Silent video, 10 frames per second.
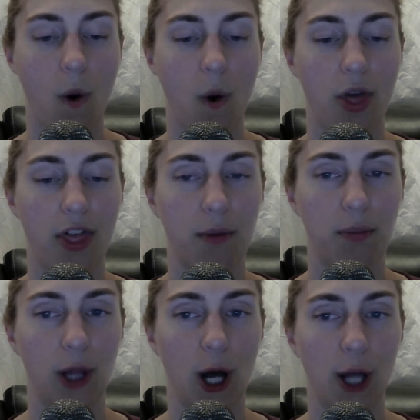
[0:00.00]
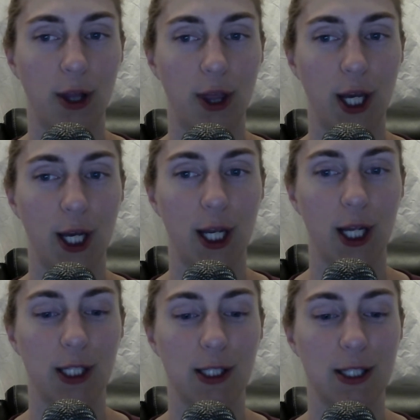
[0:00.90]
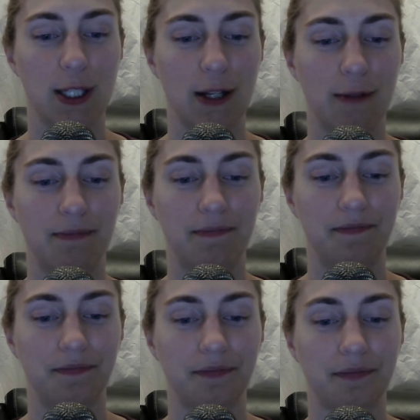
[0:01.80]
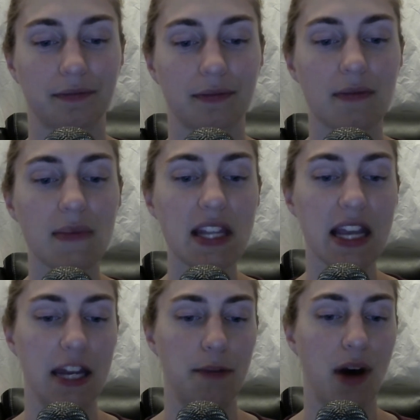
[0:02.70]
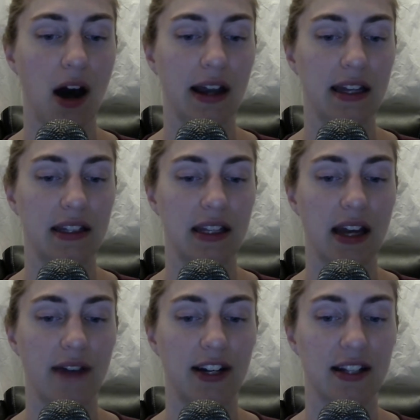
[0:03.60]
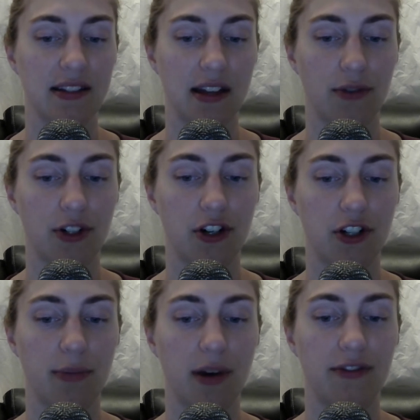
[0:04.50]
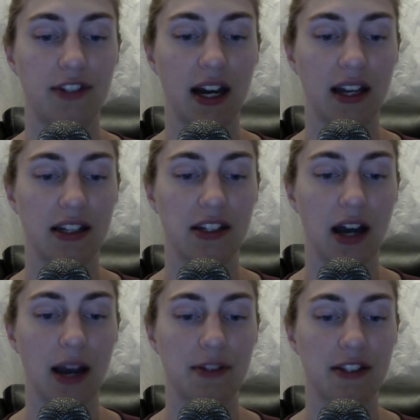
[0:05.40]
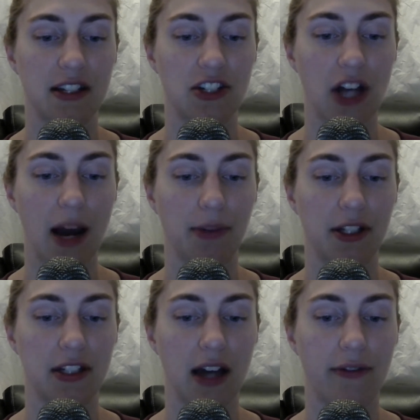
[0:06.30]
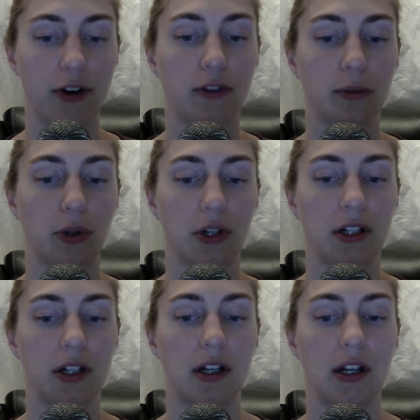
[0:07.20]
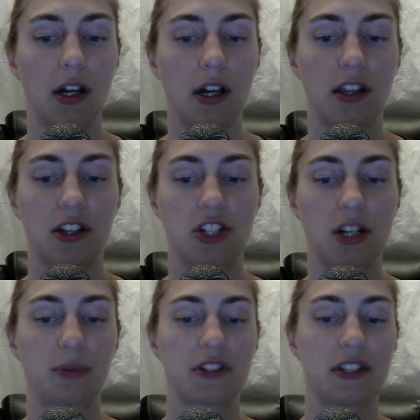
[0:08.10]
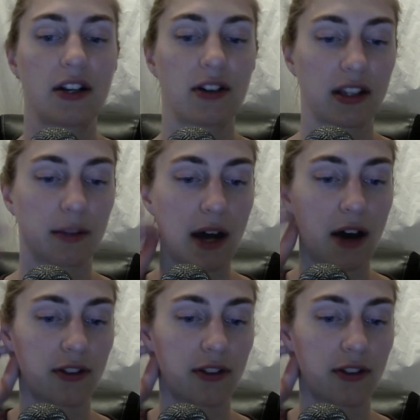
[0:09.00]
The plot thickens. He'd pocketed the evidence and returned above deck in time to see Chaplin dive overboard. The ship was nearing the mouth of